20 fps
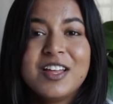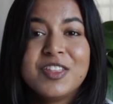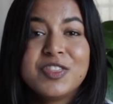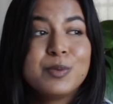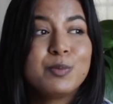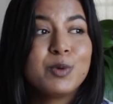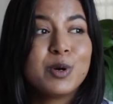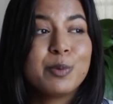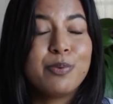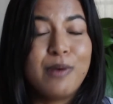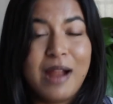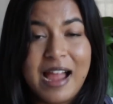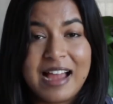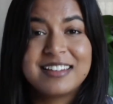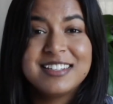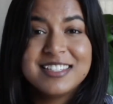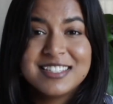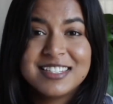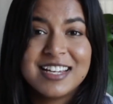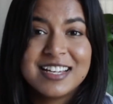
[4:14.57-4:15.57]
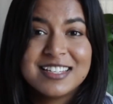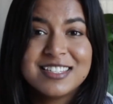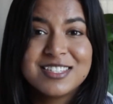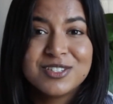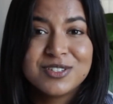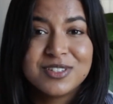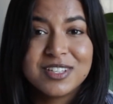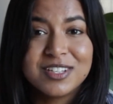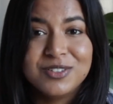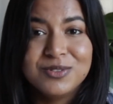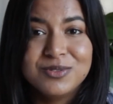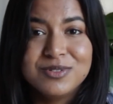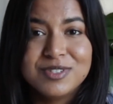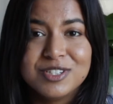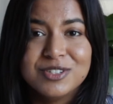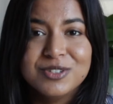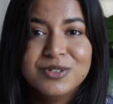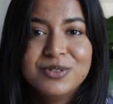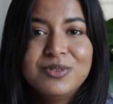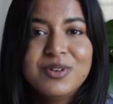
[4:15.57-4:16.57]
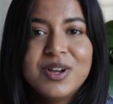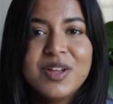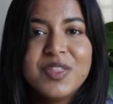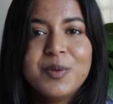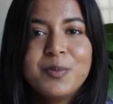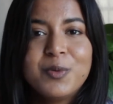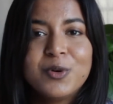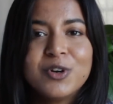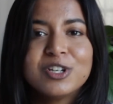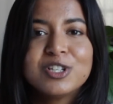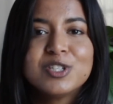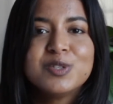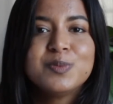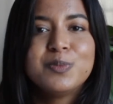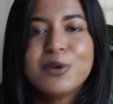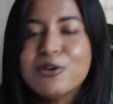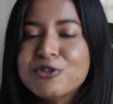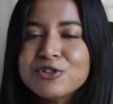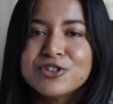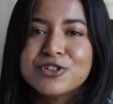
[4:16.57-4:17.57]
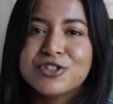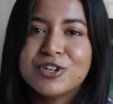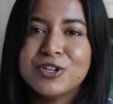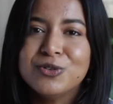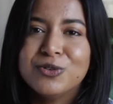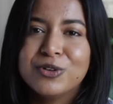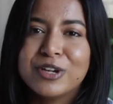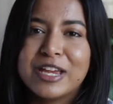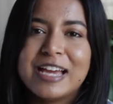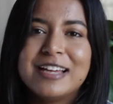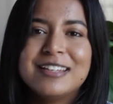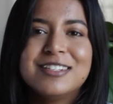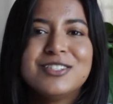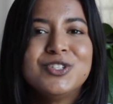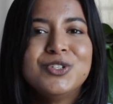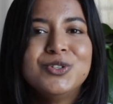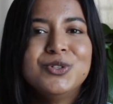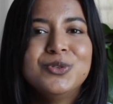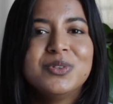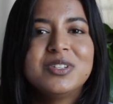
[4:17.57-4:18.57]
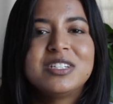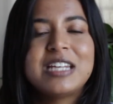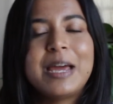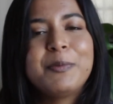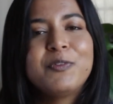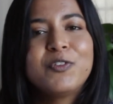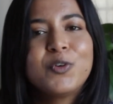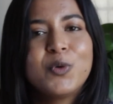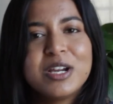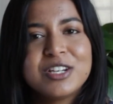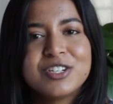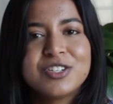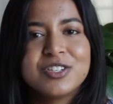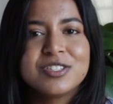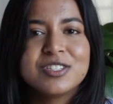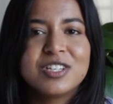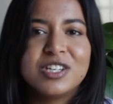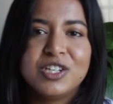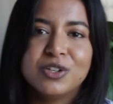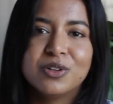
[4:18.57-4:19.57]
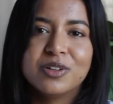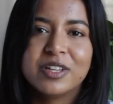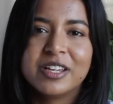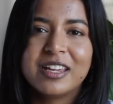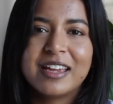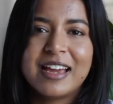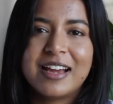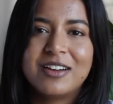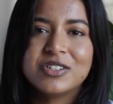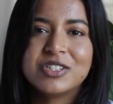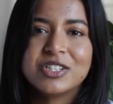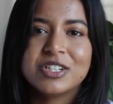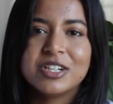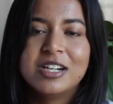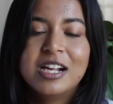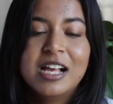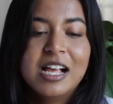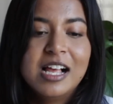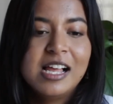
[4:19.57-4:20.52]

The more practice tests that you do, the more exposure that you'll get to the type of questions that you'll encounter.